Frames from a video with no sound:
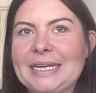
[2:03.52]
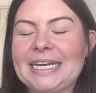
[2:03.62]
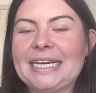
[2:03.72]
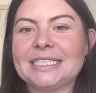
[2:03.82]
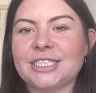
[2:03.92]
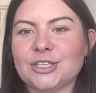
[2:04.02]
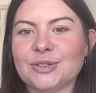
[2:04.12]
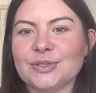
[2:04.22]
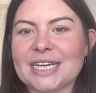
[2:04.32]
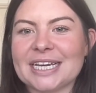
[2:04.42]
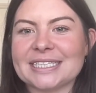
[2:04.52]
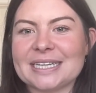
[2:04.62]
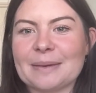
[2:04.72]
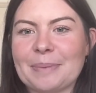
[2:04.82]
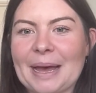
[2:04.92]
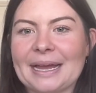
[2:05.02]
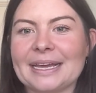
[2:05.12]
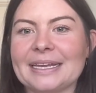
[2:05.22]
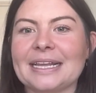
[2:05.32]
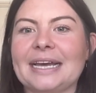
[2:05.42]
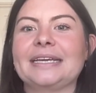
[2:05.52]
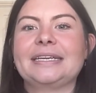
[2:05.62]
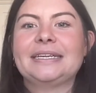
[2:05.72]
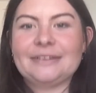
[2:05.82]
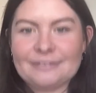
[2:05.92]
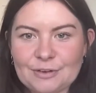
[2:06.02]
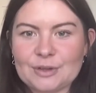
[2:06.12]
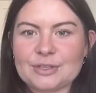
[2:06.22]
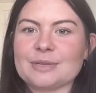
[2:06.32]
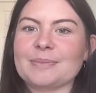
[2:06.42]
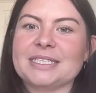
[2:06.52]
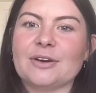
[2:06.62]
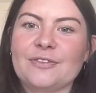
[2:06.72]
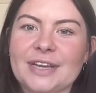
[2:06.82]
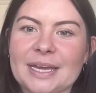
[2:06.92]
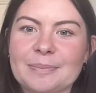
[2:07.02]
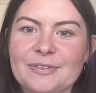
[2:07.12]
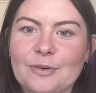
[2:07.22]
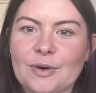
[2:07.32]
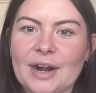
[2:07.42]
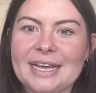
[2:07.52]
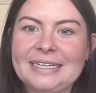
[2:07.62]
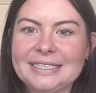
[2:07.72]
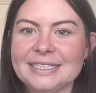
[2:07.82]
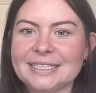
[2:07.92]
need to take a step back and like focus on myself again before I